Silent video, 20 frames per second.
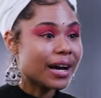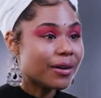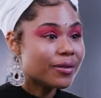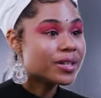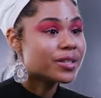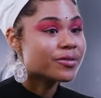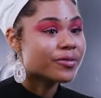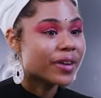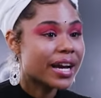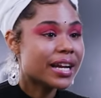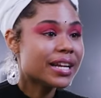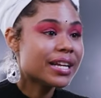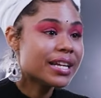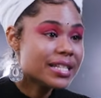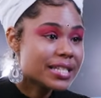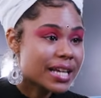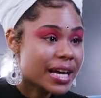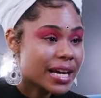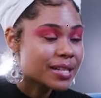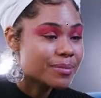I was fighting
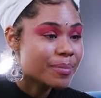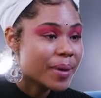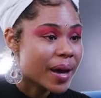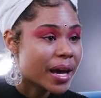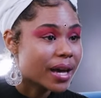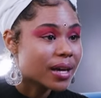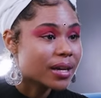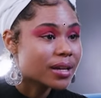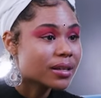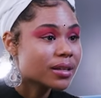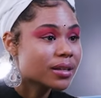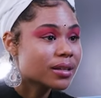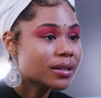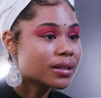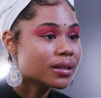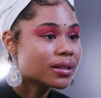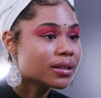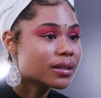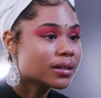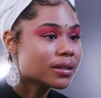his ass back.
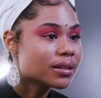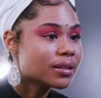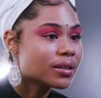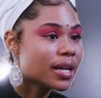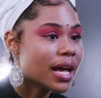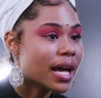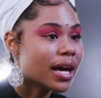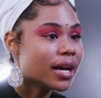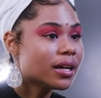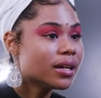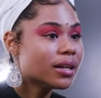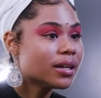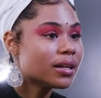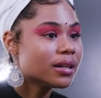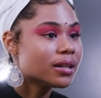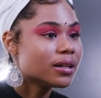Like,